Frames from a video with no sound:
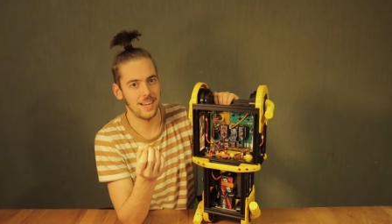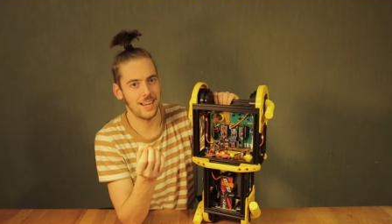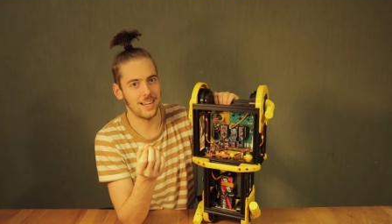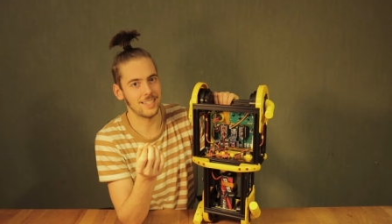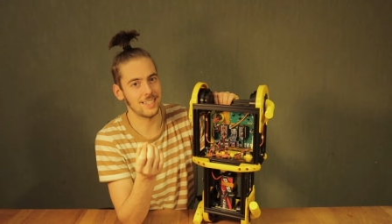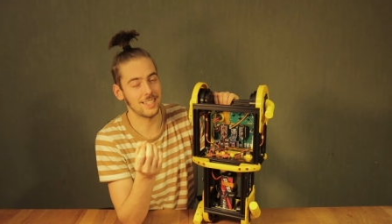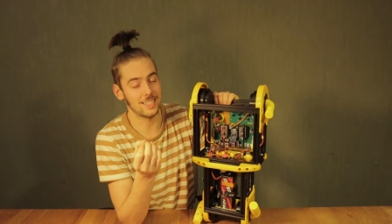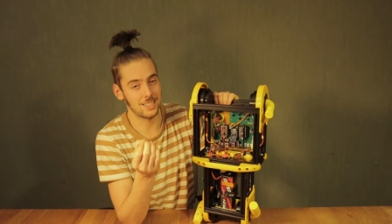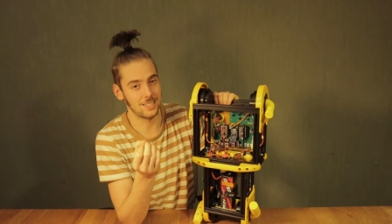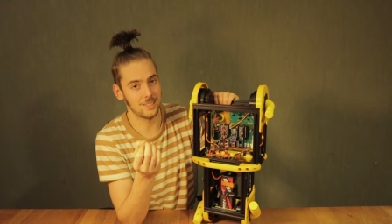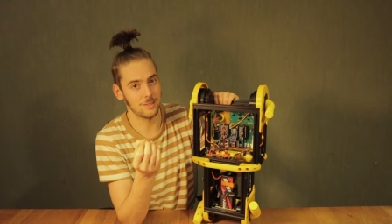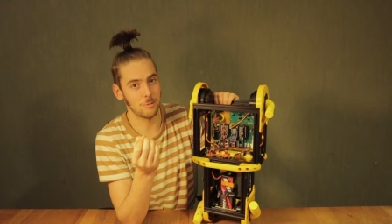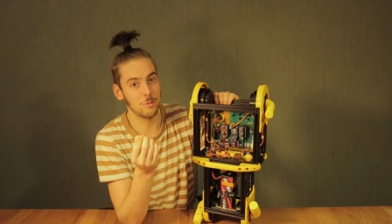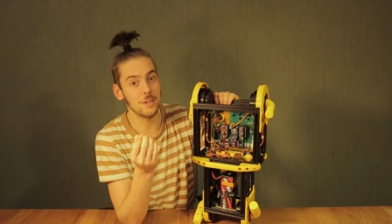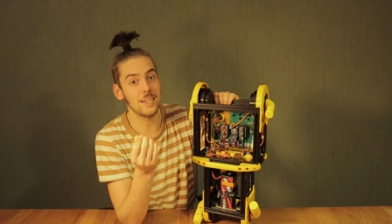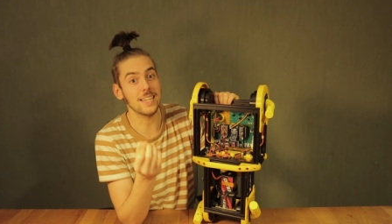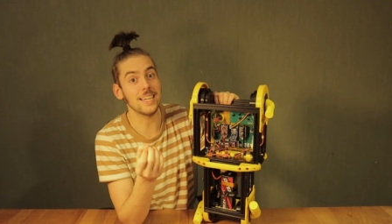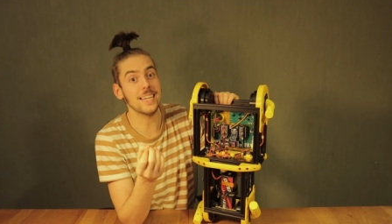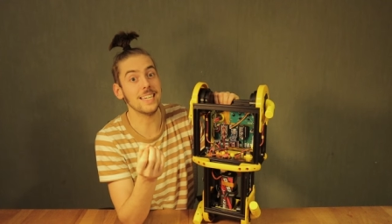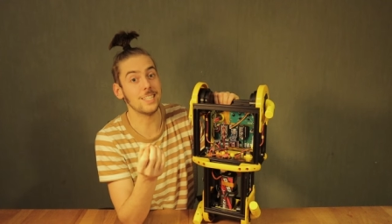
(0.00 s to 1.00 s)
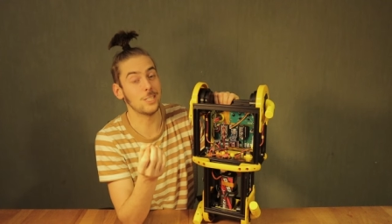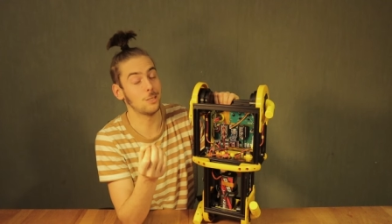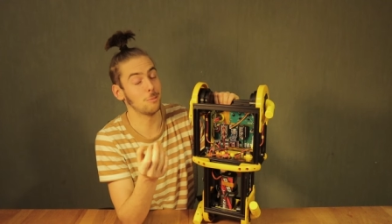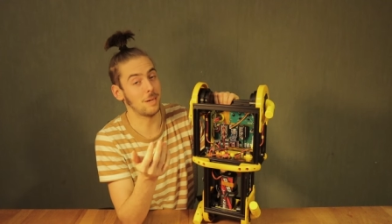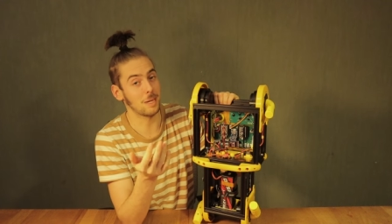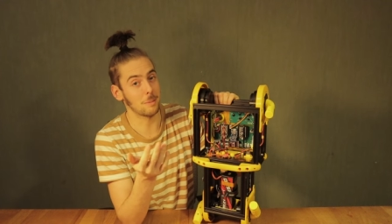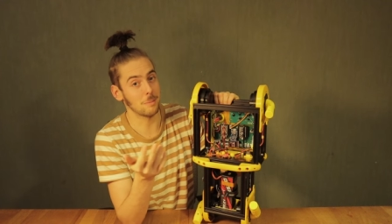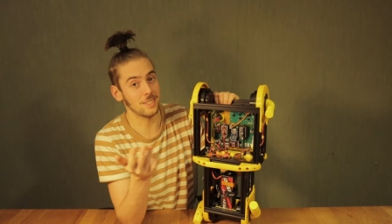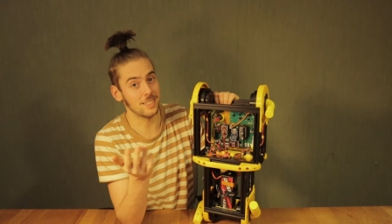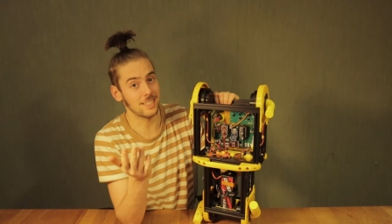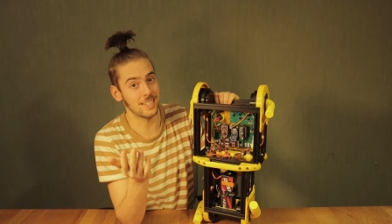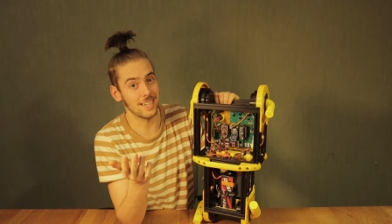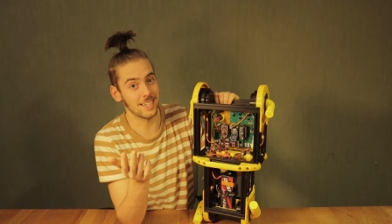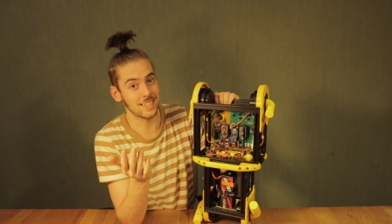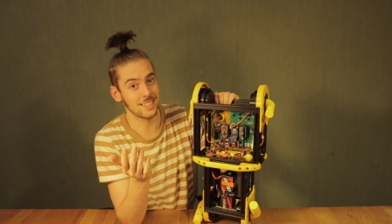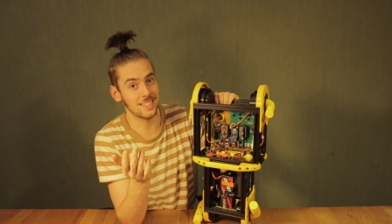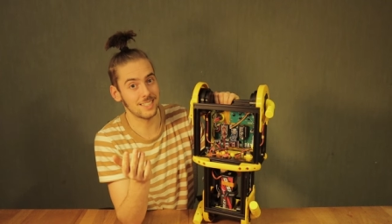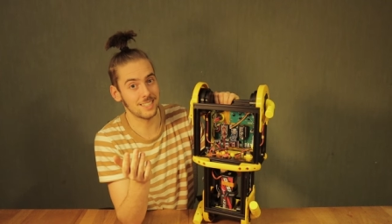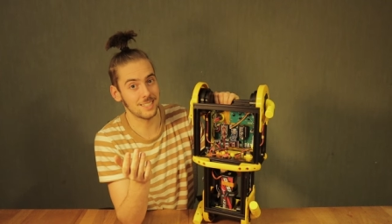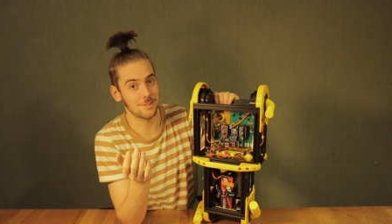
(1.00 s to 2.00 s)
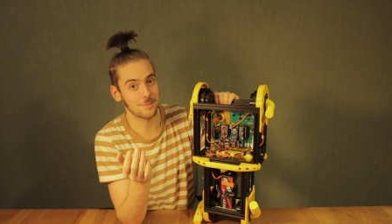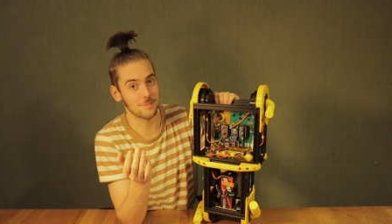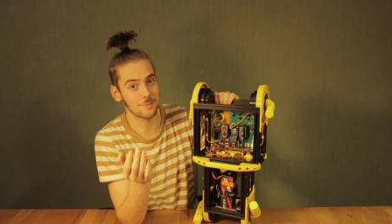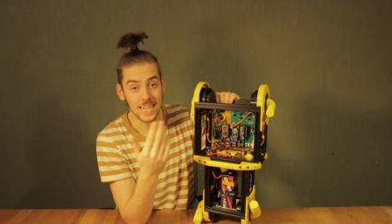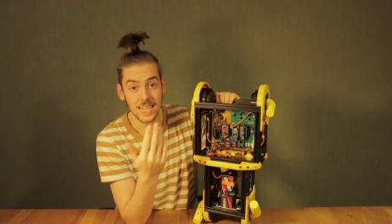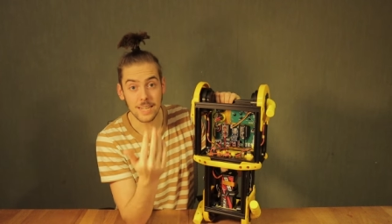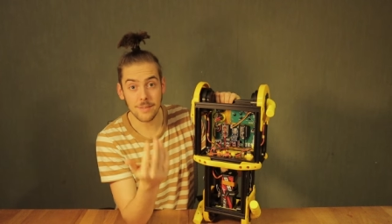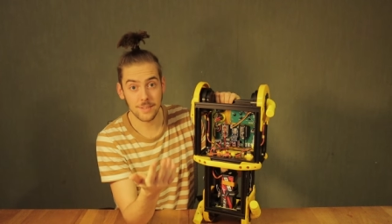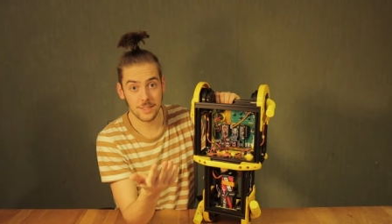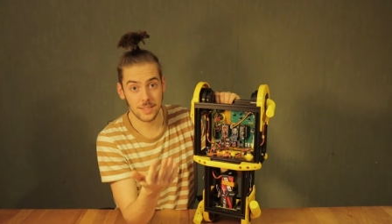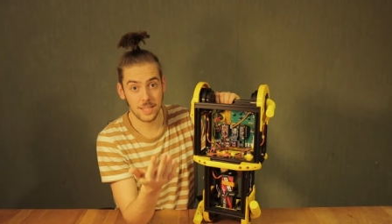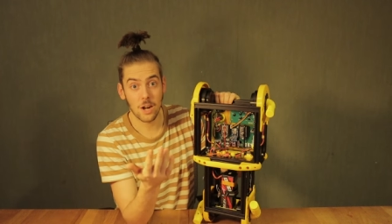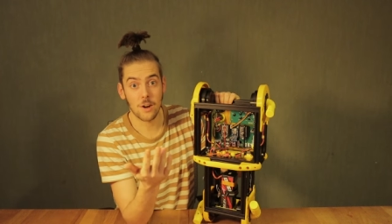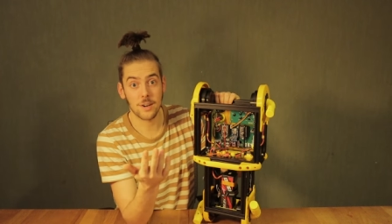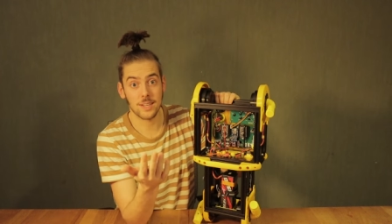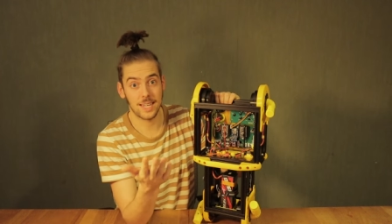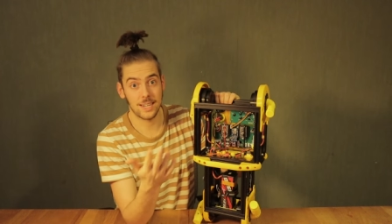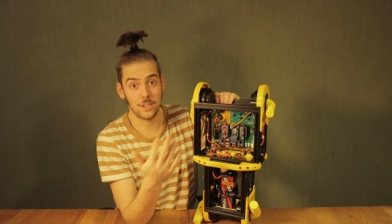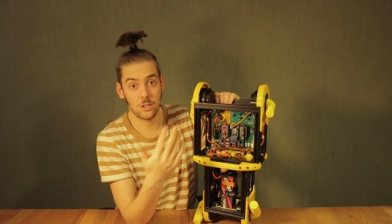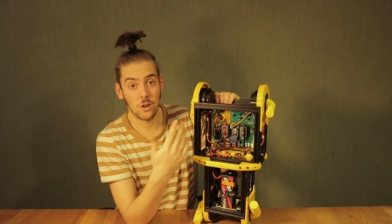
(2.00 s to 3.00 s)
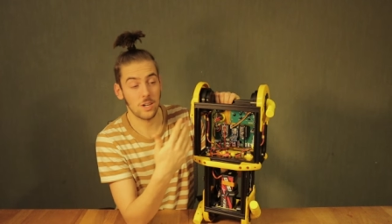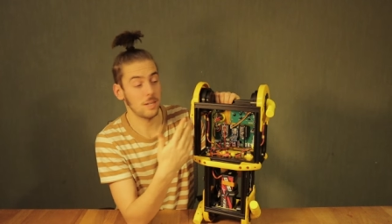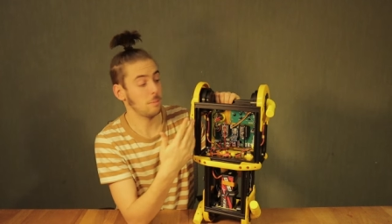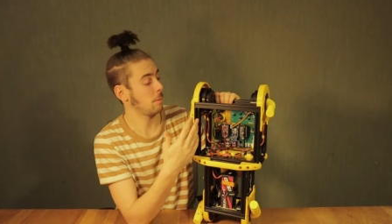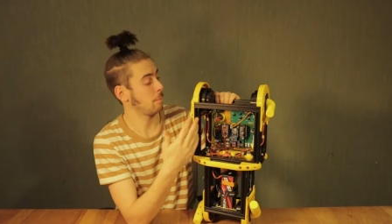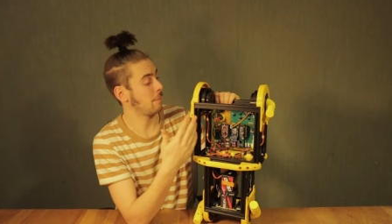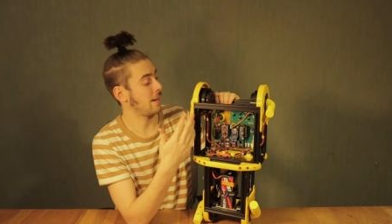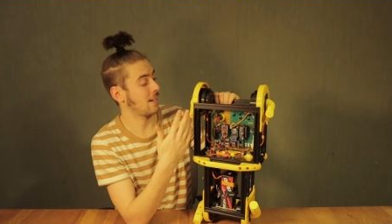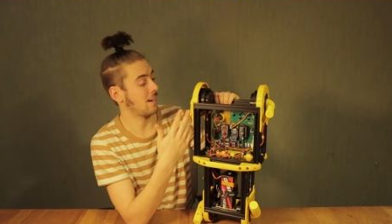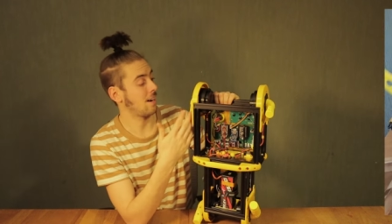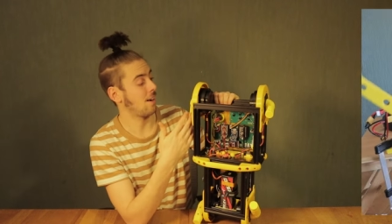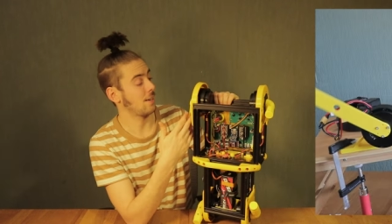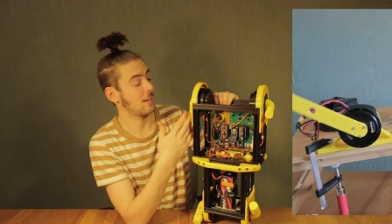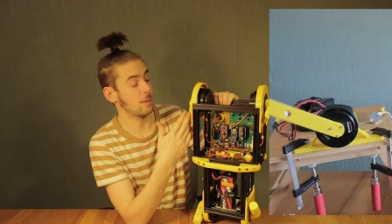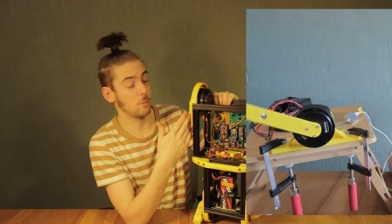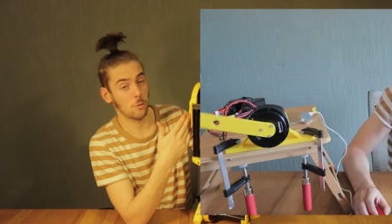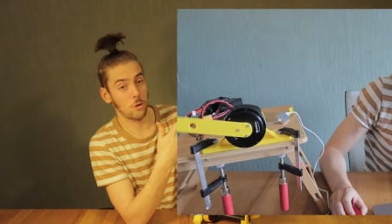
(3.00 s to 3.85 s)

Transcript: And it's really easy to make mistakes. Even now that I know a little bit better how they